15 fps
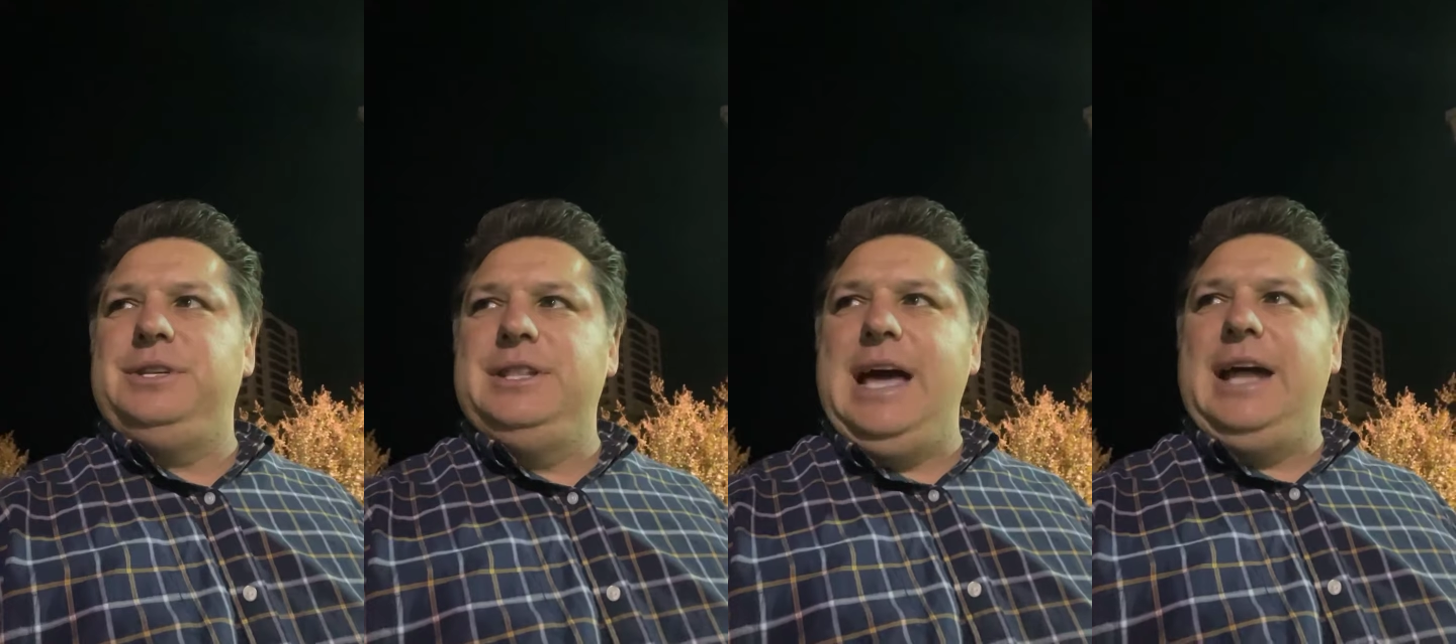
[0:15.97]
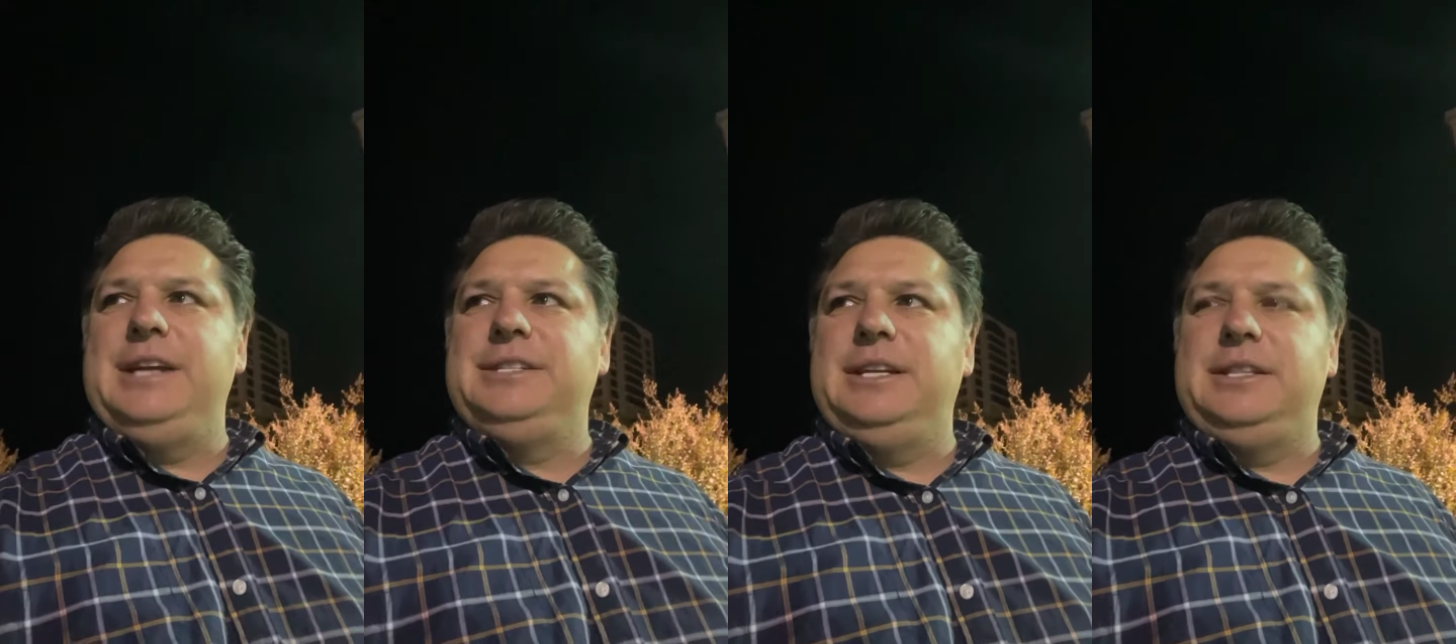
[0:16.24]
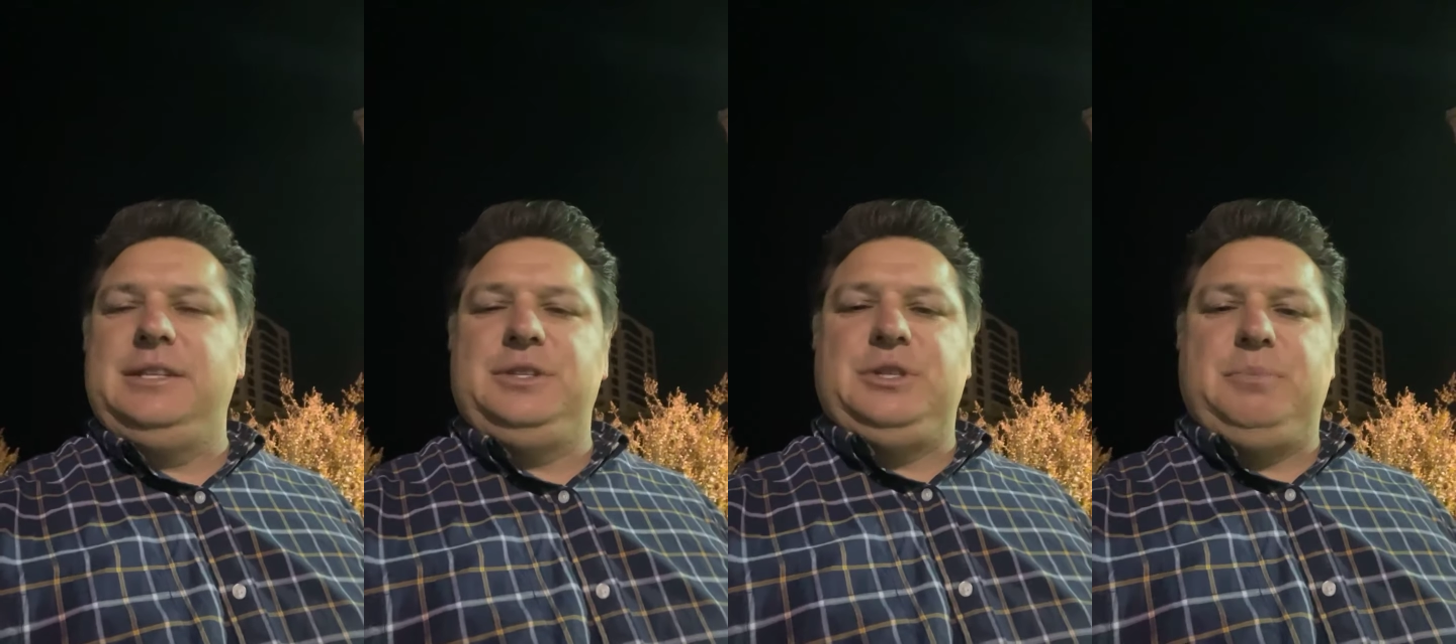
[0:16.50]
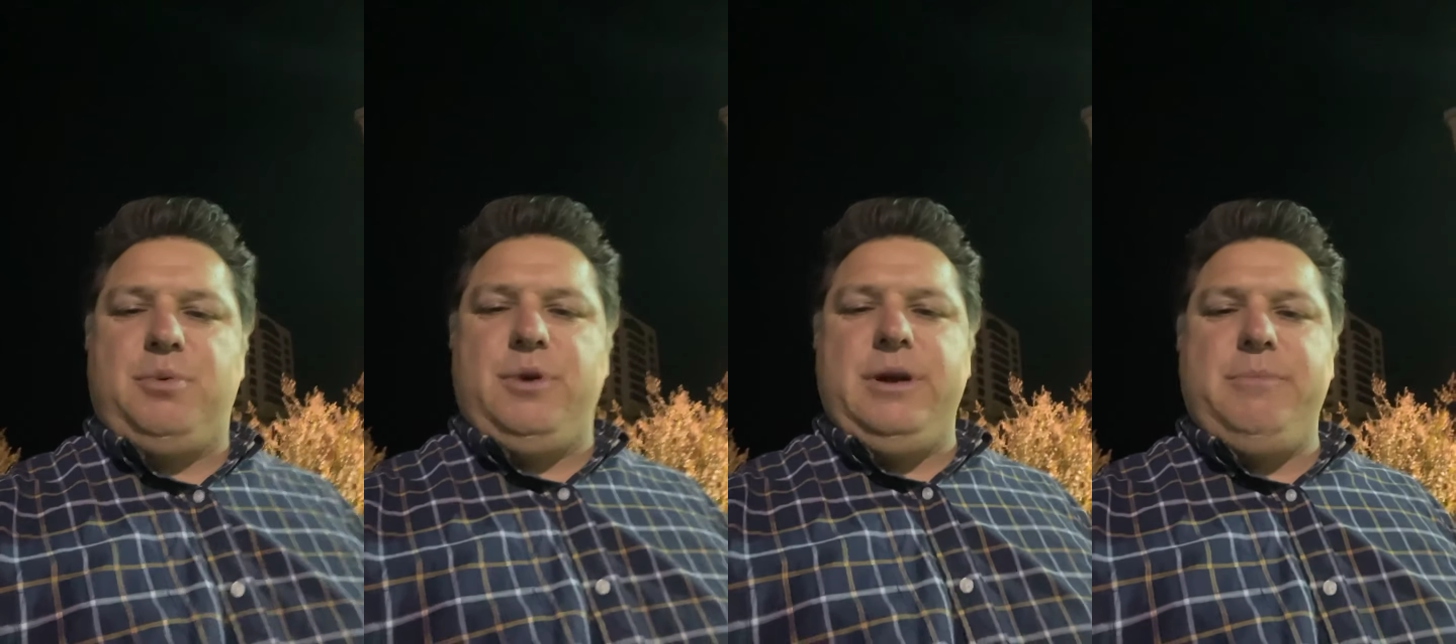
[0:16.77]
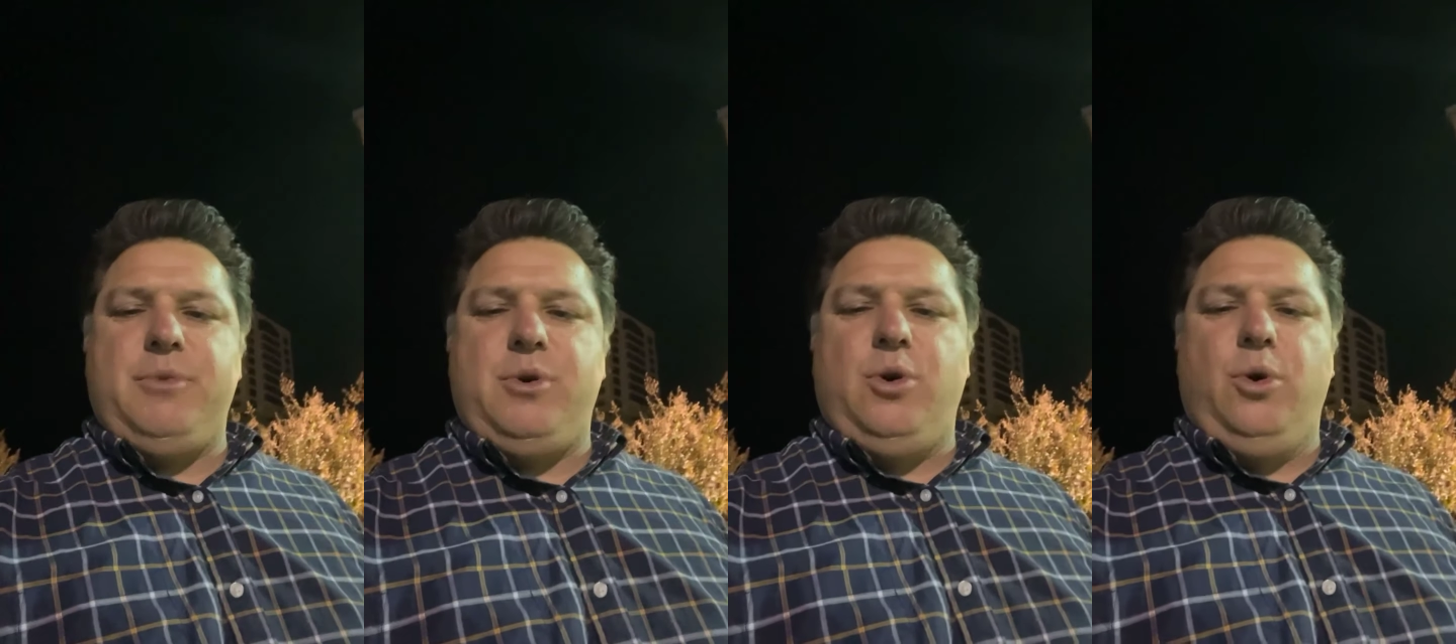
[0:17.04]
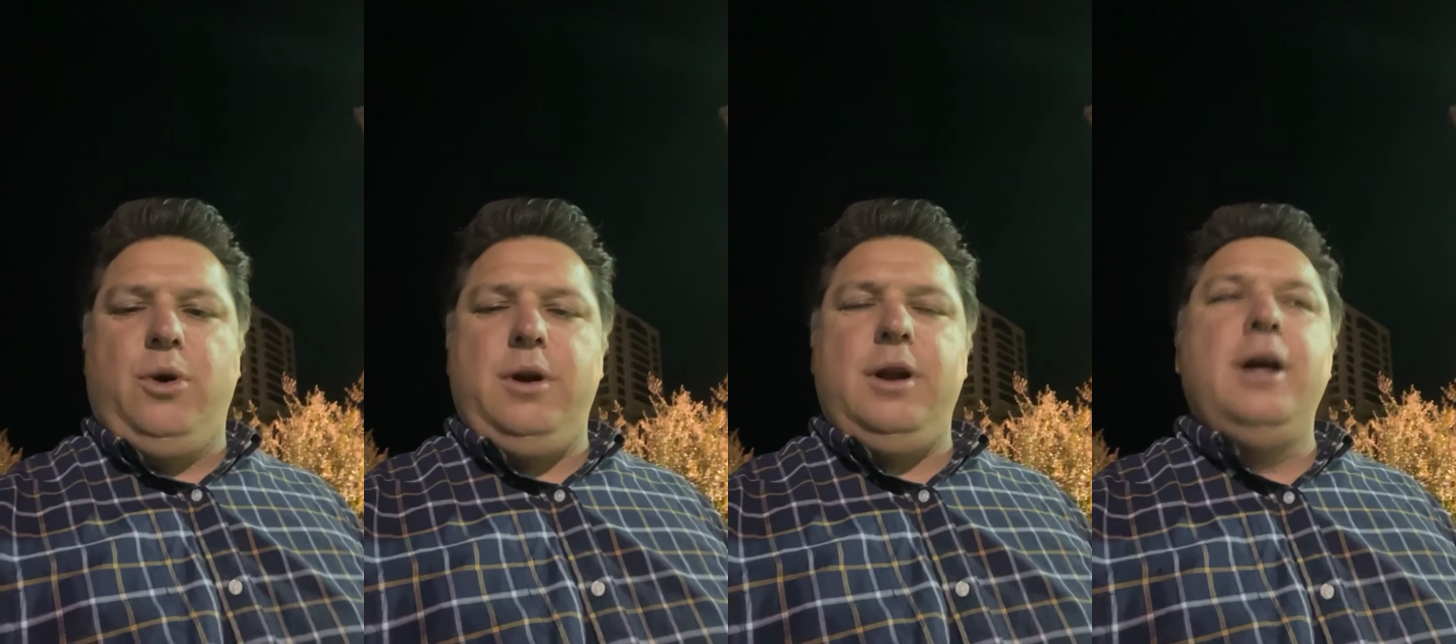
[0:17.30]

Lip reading: and that is that the Supreme Court,